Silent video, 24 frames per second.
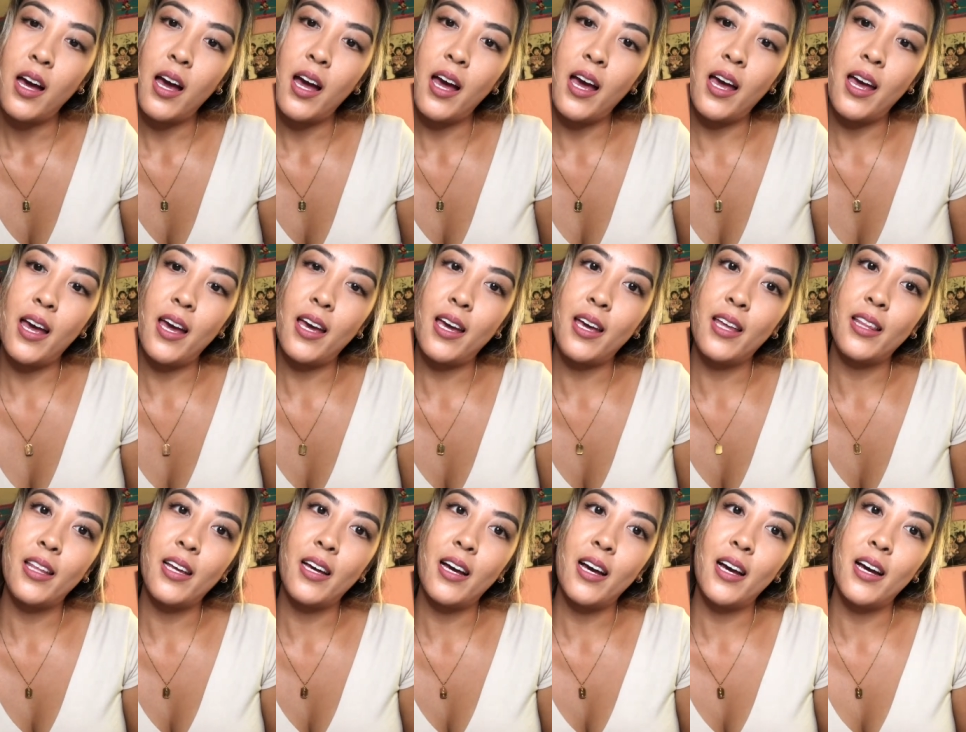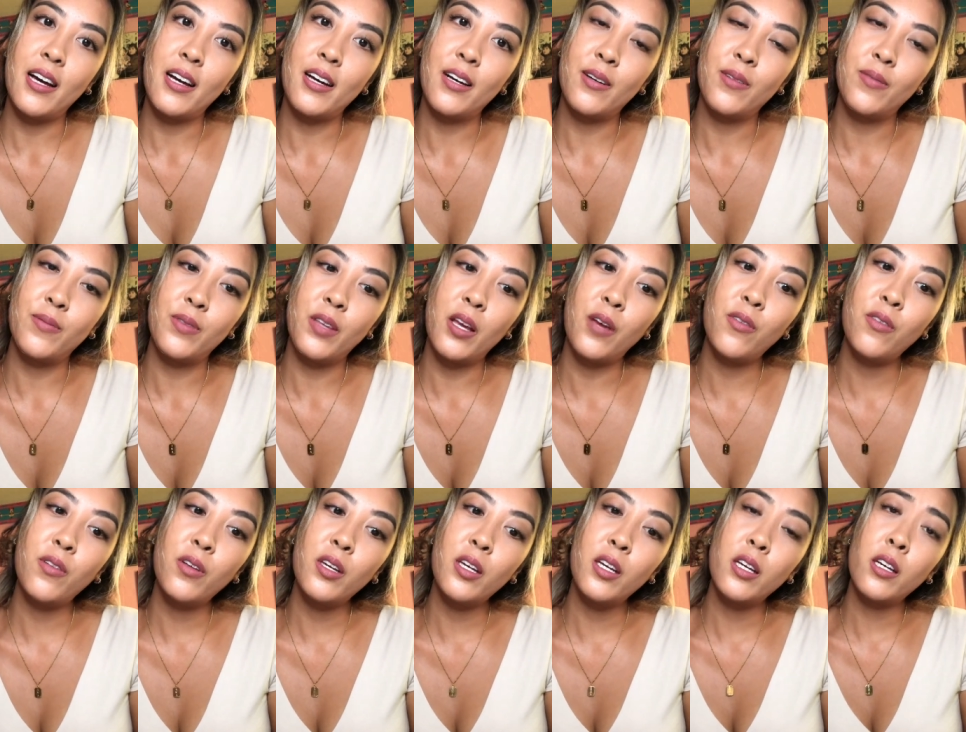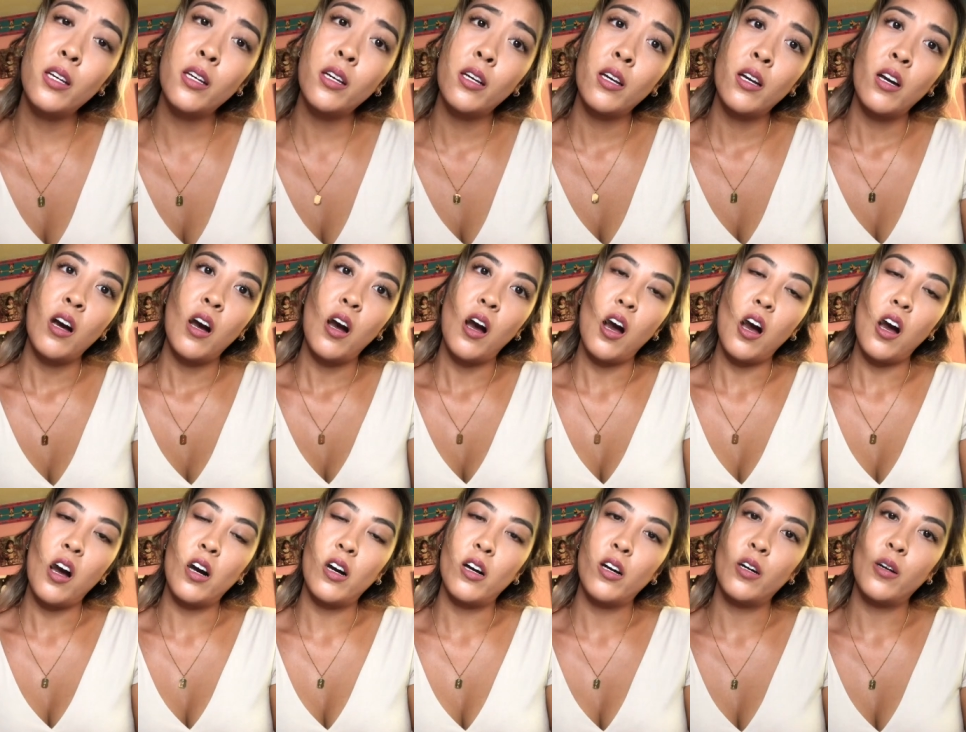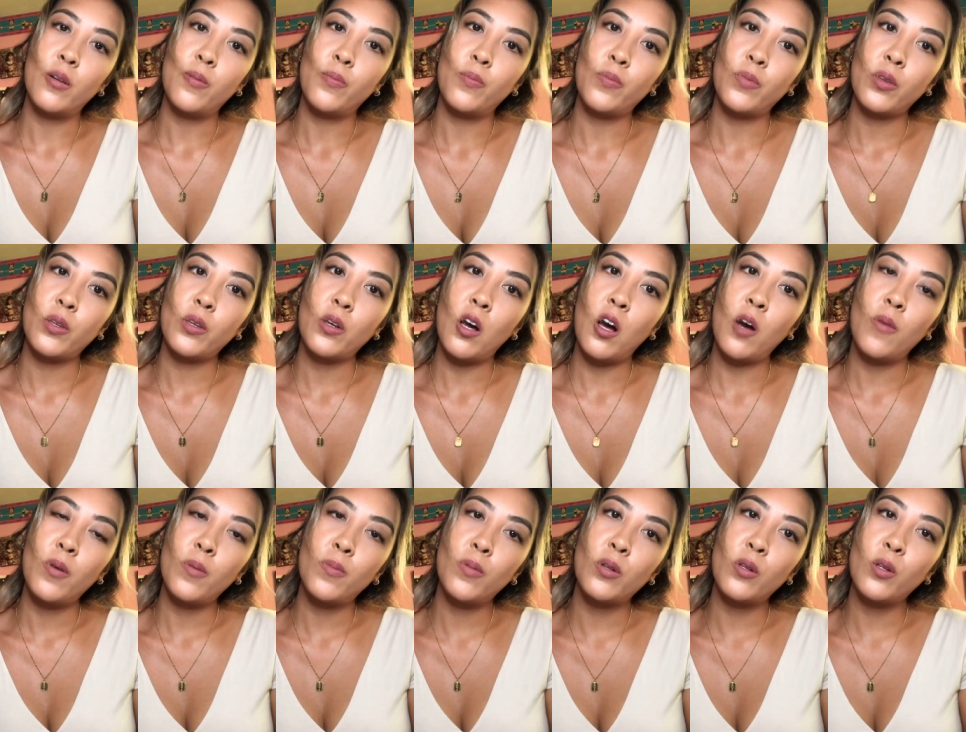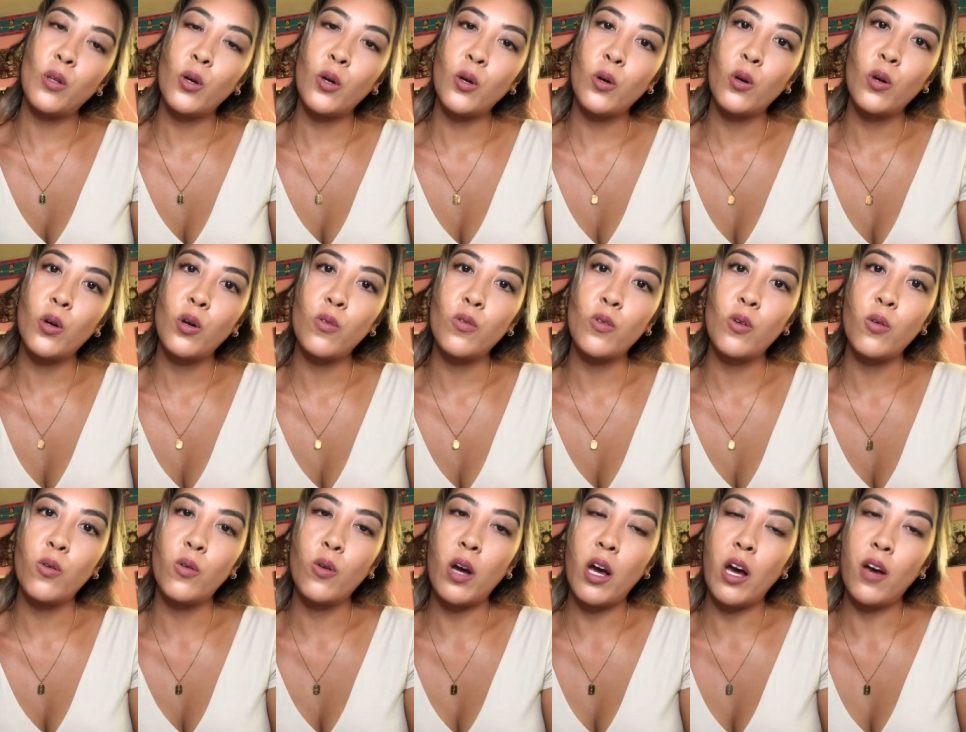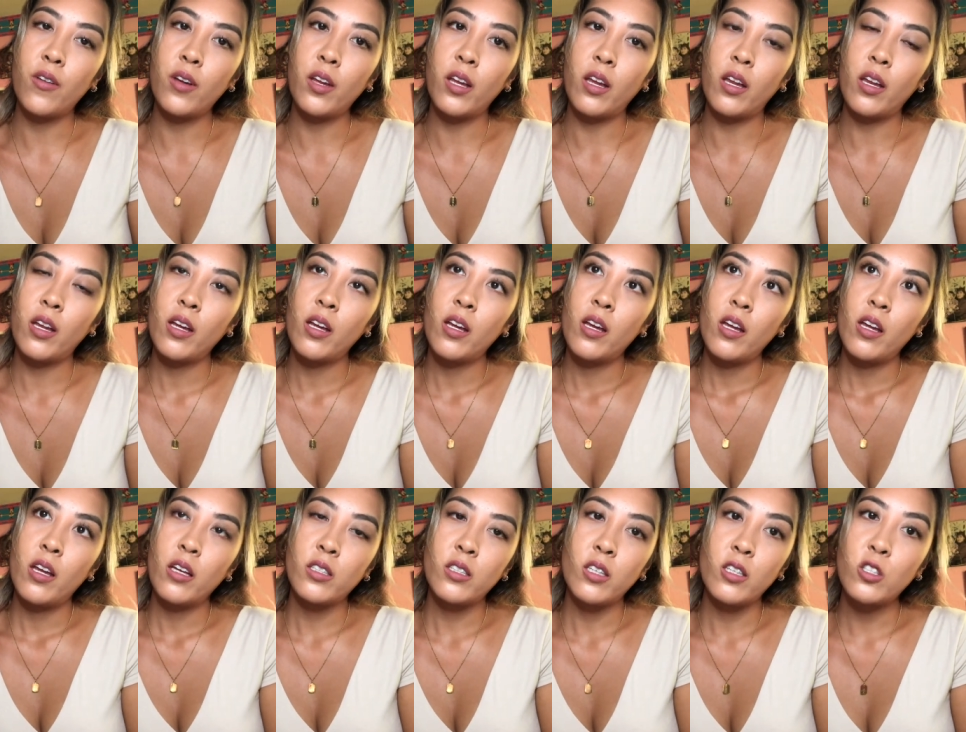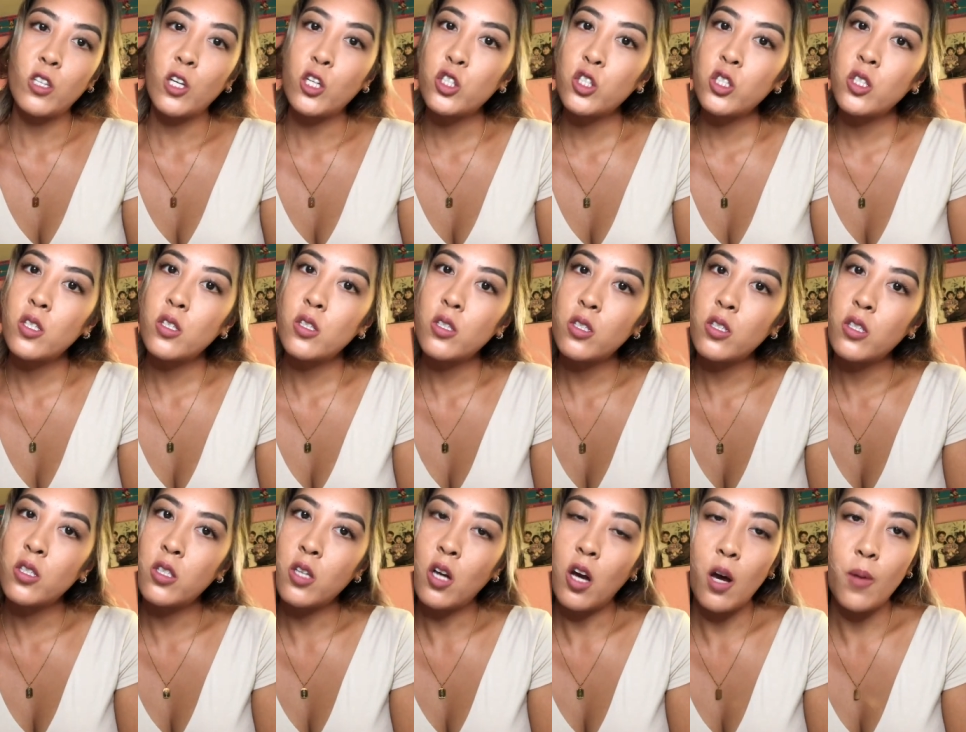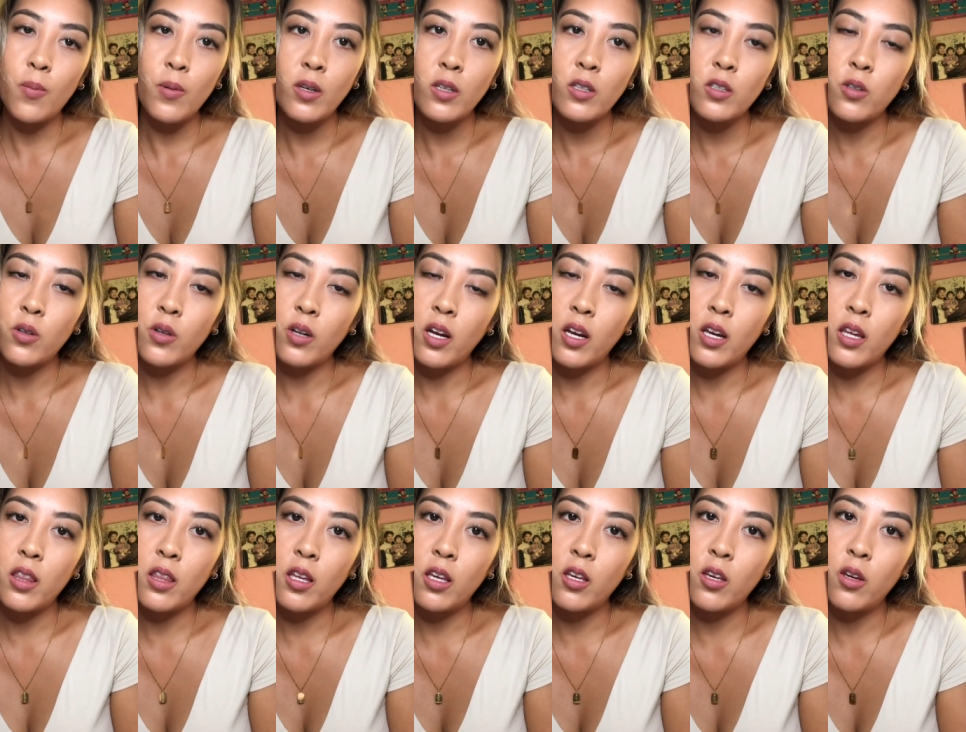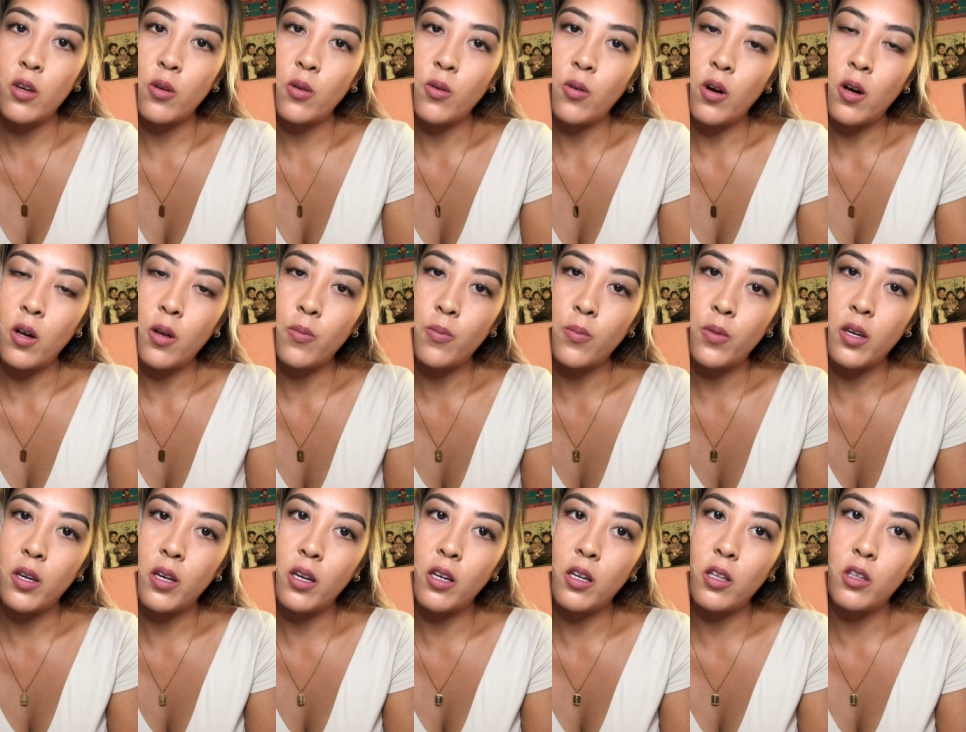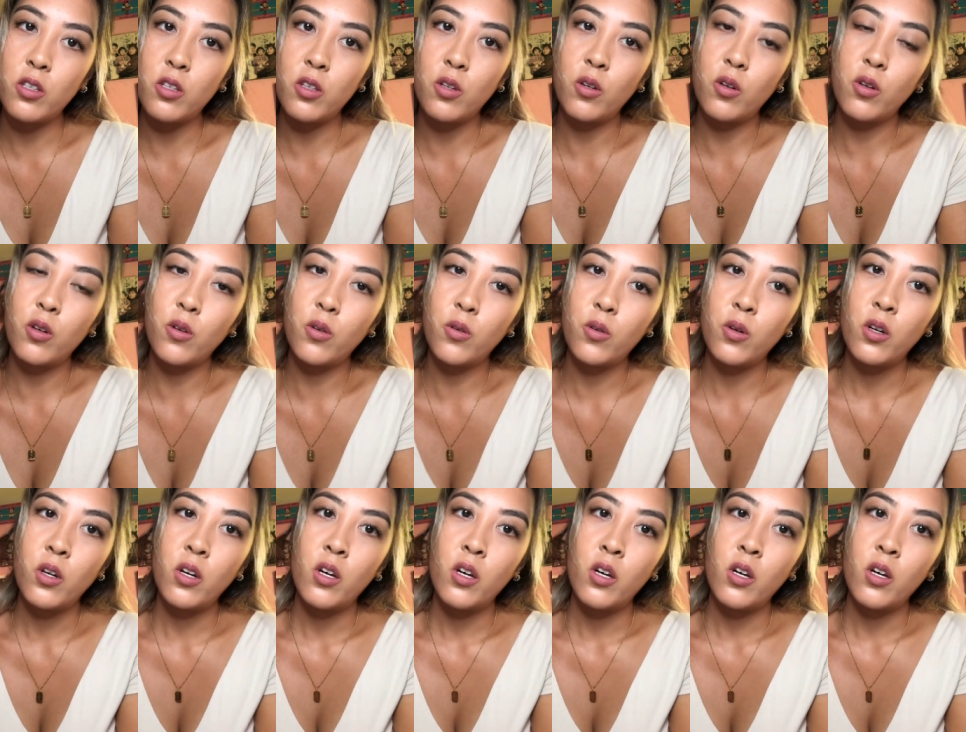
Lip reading: and definitely comment below if you have any suggestions, topics, or anything you want me to